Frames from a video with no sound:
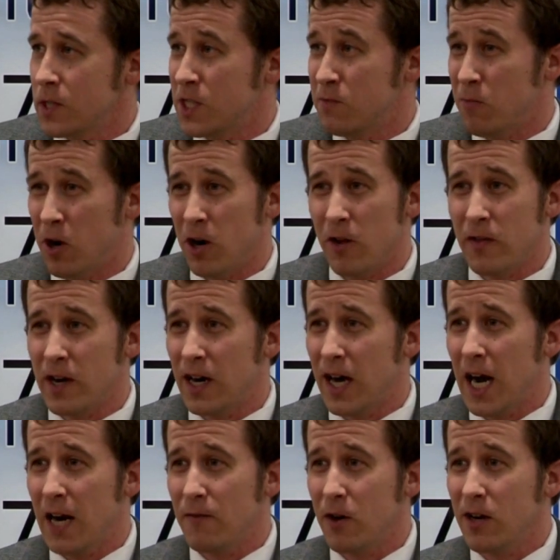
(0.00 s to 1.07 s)
Smarter than a
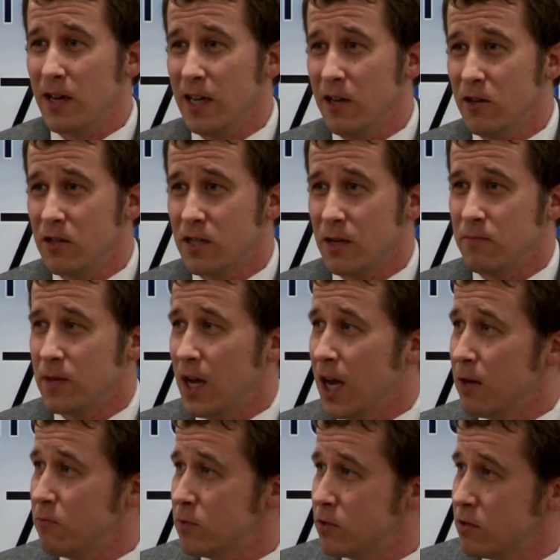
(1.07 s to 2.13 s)
lot of our leaders
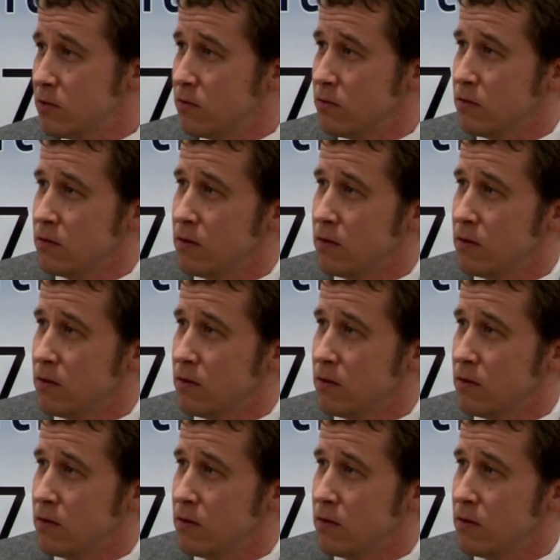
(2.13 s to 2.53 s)
sometimes.